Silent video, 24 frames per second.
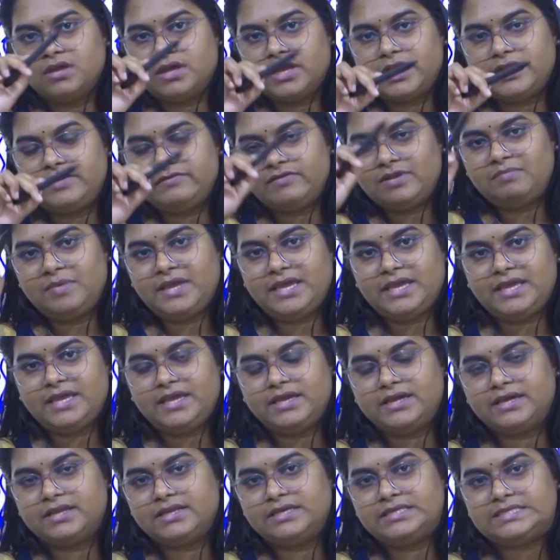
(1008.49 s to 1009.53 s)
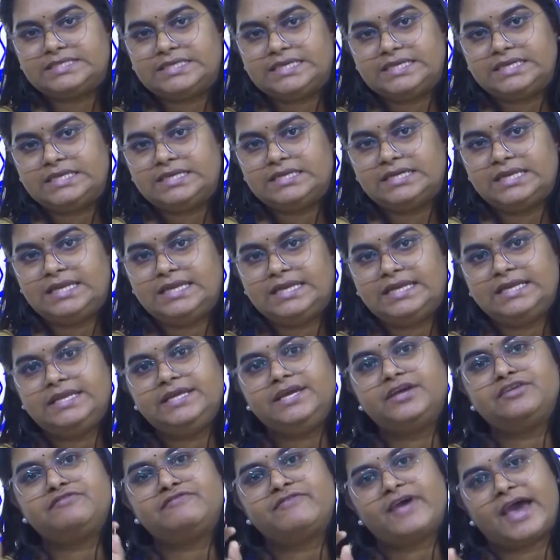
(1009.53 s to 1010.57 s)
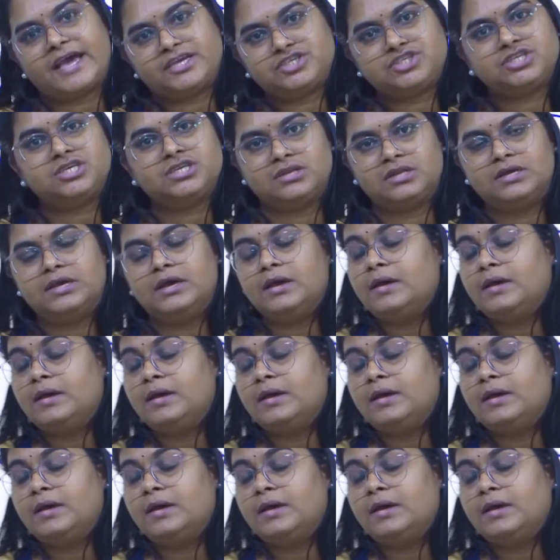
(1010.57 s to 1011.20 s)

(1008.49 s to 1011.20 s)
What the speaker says: it will be increasing in a linear fashion.